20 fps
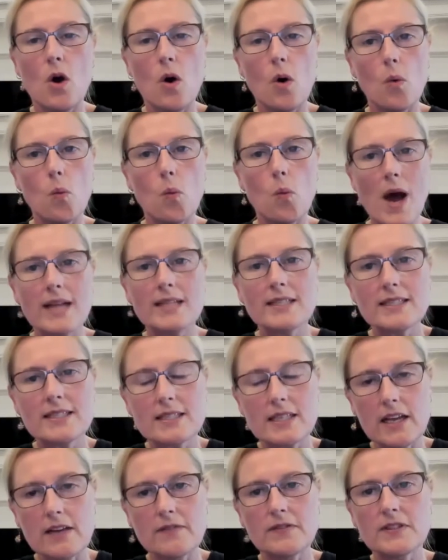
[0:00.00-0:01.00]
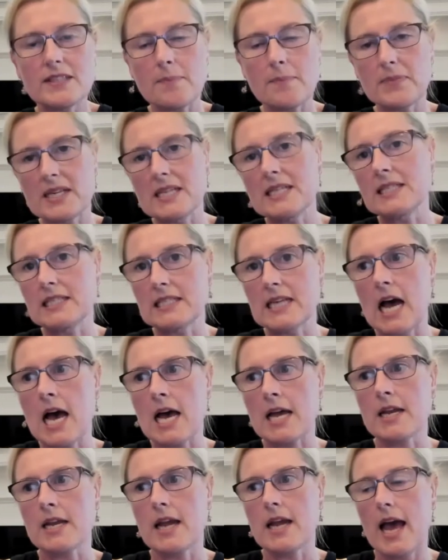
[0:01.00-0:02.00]
Once, if something's
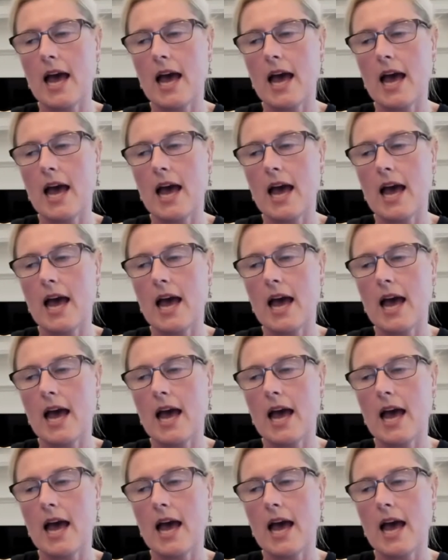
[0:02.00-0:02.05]
done,